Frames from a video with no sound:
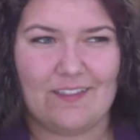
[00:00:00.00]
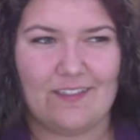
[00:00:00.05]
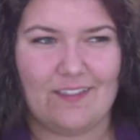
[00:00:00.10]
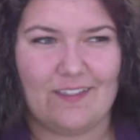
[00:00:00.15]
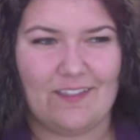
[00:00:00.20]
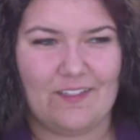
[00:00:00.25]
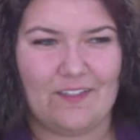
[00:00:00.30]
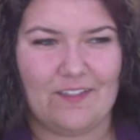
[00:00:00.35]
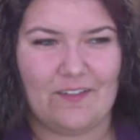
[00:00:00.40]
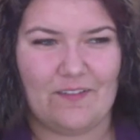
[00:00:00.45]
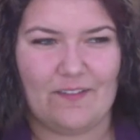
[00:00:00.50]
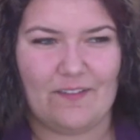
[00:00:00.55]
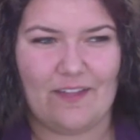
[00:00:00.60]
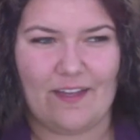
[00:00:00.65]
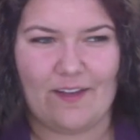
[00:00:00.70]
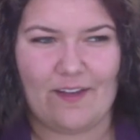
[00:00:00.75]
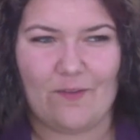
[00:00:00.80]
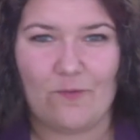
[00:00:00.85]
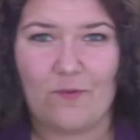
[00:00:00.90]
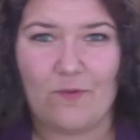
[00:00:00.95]
You know,
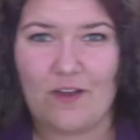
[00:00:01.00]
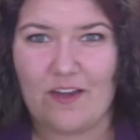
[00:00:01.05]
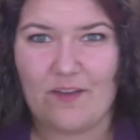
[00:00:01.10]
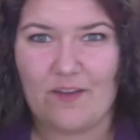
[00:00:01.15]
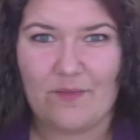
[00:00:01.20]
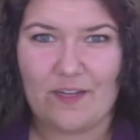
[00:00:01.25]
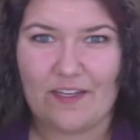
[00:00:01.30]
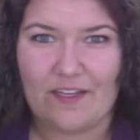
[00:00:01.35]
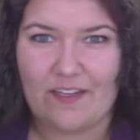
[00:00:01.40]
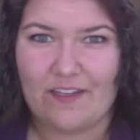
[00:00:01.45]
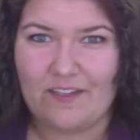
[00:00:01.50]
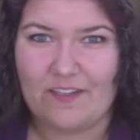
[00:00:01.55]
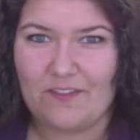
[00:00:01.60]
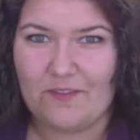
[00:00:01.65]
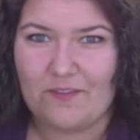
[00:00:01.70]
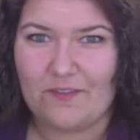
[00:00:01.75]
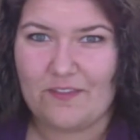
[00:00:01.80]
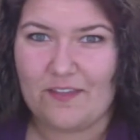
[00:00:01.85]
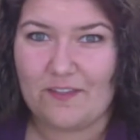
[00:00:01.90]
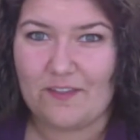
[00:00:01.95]
like, when am I gonna do
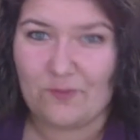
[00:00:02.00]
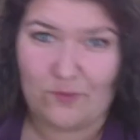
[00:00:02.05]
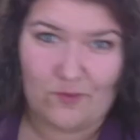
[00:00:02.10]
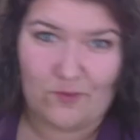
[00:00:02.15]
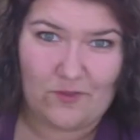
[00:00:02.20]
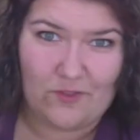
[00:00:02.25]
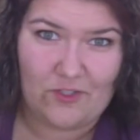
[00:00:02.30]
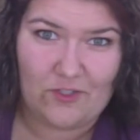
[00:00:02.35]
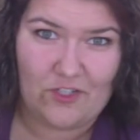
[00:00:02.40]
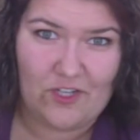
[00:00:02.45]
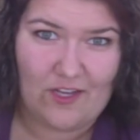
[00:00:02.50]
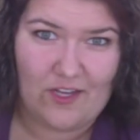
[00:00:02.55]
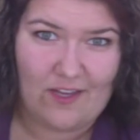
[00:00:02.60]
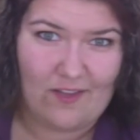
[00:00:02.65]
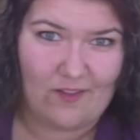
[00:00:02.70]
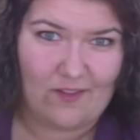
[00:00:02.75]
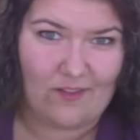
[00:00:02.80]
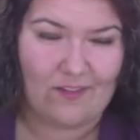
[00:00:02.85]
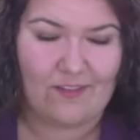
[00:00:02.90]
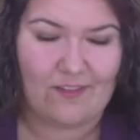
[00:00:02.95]
things with
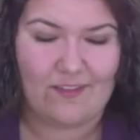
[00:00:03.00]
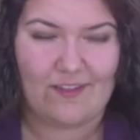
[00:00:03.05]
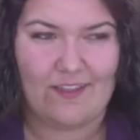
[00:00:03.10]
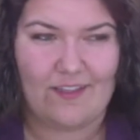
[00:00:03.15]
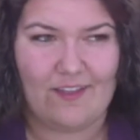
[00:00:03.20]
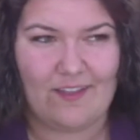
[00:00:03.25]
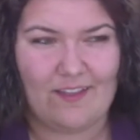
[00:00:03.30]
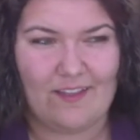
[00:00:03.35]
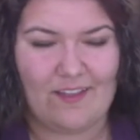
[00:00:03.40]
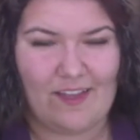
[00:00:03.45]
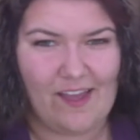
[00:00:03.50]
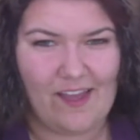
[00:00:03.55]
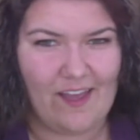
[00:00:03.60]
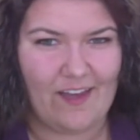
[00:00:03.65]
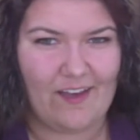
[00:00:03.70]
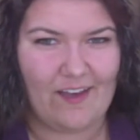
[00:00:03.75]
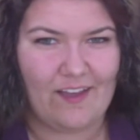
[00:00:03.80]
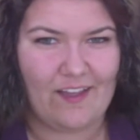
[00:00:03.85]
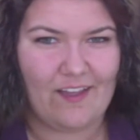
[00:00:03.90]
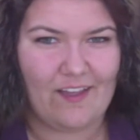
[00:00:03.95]
Jill?
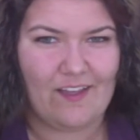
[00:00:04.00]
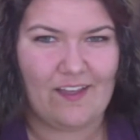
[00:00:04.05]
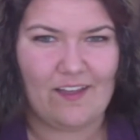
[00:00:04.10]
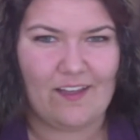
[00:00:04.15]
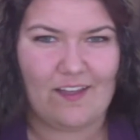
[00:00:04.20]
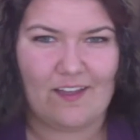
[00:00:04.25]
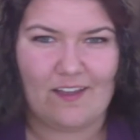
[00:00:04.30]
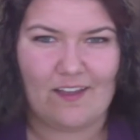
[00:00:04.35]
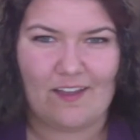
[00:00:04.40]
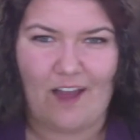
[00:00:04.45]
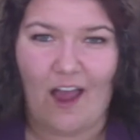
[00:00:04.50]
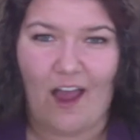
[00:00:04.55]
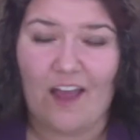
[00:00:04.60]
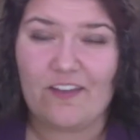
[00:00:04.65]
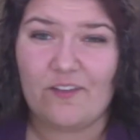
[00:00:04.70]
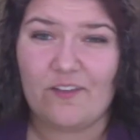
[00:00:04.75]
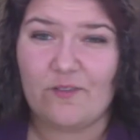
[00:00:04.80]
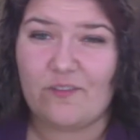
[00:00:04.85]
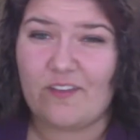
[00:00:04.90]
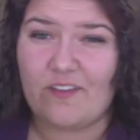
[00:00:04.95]
And I
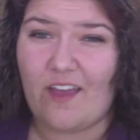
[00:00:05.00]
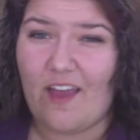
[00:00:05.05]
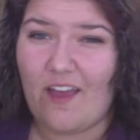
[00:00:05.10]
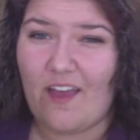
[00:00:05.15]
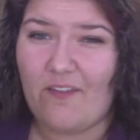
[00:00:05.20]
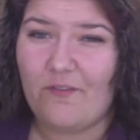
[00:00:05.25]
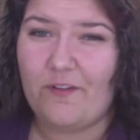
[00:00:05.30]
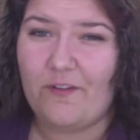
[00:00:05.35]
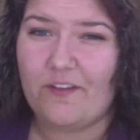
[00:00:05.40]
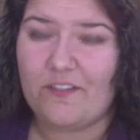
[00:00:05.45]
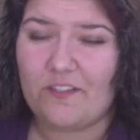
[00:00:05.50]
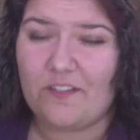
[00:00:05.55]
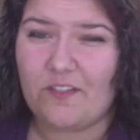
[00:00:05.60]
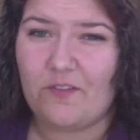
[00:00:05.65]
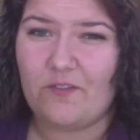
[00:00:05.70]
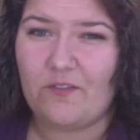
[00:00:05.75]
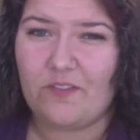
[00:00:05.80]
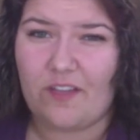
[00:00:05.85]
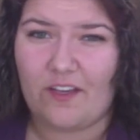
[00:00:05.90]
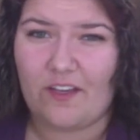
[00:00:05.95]
used every
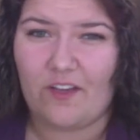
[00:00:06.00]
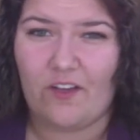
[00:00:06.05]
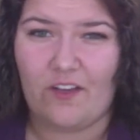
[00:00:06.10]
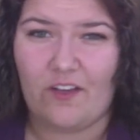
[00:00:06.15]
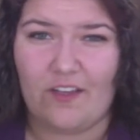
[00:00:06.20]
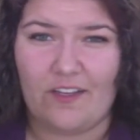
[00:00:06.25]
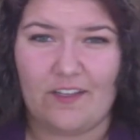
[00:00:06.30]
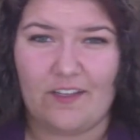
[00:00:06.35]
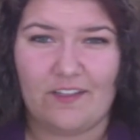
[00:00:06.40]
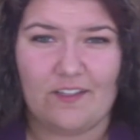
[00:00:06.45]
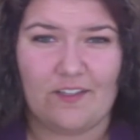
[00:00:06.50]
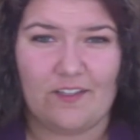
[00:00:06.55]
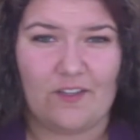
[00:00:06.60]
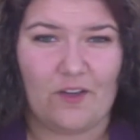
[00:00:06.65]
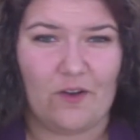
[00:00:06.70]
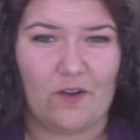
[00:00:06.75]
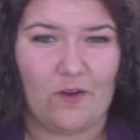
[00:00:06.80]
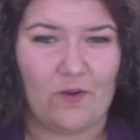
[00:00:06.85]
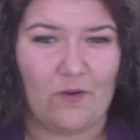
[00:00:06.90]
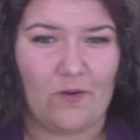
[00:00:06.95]
excuse I could to
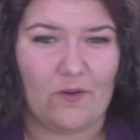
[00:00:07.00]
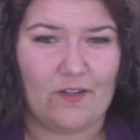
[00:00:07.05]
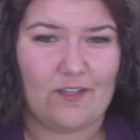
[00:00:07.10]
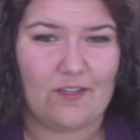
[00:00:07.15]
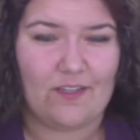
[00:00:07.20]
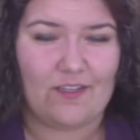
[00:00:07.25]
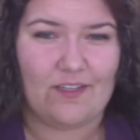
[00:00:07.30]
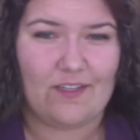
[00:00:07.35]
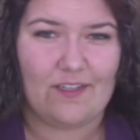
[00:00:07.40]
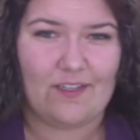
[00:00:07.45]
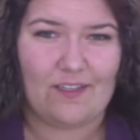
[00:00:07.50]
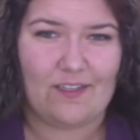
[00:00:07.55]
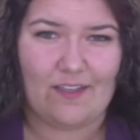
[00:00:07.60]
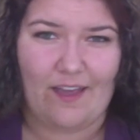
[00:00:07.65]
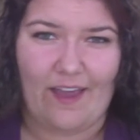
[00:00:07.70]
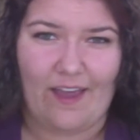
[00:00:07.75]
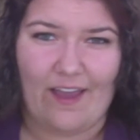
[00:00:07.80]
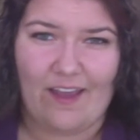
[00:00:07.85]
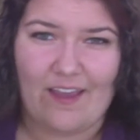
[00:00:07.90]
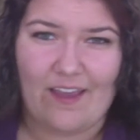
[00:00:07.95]
go
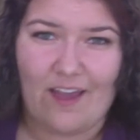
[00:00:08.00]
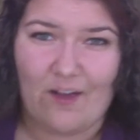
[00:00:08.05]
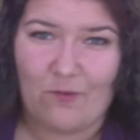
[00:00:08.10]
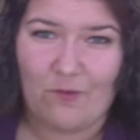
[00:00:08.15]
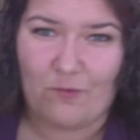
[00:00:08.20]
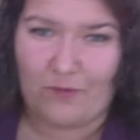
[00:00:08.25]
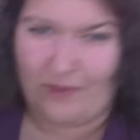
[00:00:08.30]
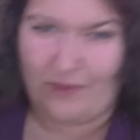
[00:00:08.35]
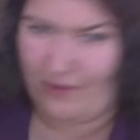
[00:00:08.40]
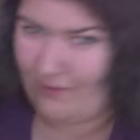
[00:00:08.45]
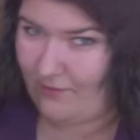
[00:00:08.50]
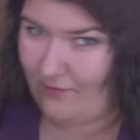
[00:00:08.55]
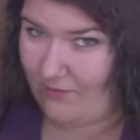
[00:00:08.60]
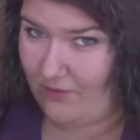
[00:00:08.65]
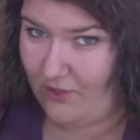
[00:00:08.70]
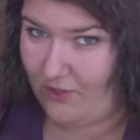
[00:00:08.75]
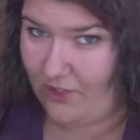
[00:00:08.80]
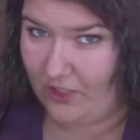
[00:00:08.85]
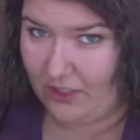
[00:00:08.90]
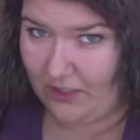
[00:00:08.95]
hang out with
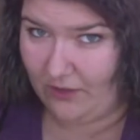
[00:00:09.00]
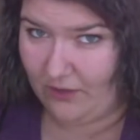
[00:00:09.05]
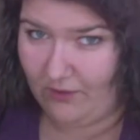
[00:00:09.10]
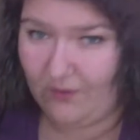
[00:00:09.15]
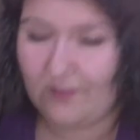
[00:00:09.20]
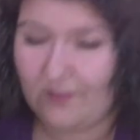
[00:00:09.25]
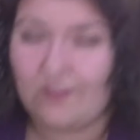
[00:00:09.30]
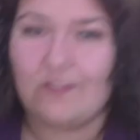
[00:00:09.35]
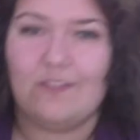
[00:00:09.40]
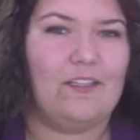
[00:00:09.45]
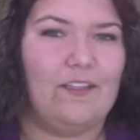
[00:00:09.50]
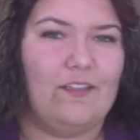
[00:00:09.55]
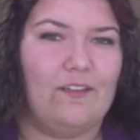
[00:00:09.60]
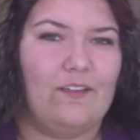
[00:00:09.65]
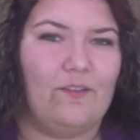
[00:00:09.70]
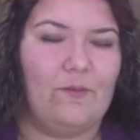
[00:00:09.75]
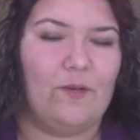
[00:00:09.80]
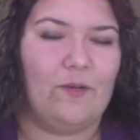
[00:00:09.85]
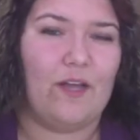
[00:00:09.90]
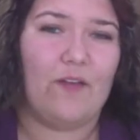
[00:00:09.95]
Jill
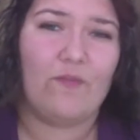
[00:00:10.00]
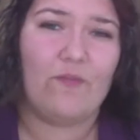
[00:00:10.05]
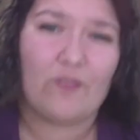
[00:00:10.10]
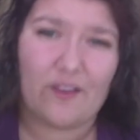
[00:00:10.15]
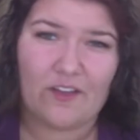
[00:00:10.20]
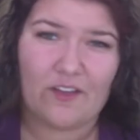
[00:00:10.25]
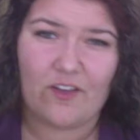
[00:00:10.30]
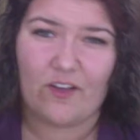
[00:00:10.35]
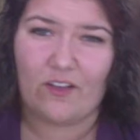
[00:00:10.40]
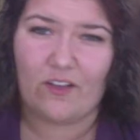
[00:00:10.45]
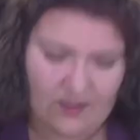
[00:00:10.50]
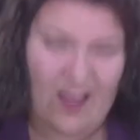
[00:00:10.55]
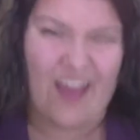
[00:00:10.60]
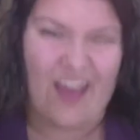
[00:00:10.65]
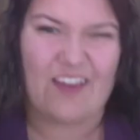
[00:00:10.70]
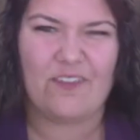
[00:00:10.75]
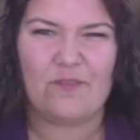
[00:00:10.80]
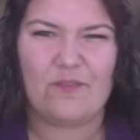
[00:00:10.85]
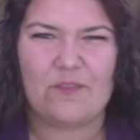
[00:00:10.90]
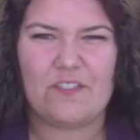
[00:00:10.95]
whenever I could,
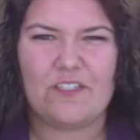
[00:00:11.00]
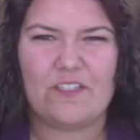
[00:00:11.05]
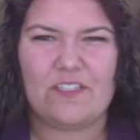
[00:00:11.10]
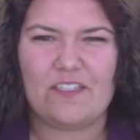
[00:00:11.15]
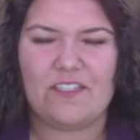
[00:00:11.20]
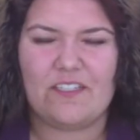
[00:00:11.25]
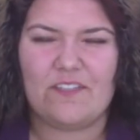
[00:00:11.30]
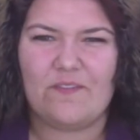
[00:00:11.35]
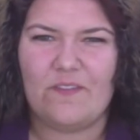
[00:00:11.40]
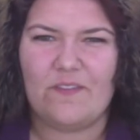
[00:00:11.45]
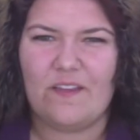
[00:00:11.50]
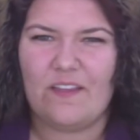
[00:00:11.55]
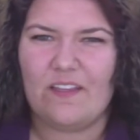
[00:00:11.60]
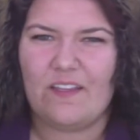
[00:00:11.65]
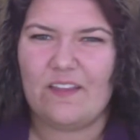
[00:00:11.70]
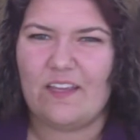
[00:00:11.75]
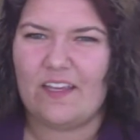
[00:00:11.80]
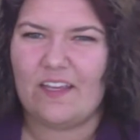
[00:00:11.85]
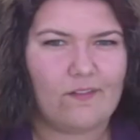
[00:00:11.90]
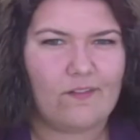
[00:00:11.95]
and it was just this
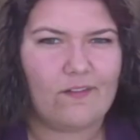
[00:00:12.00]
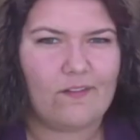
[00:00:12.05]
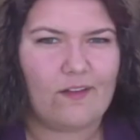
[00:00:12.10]
feeling like,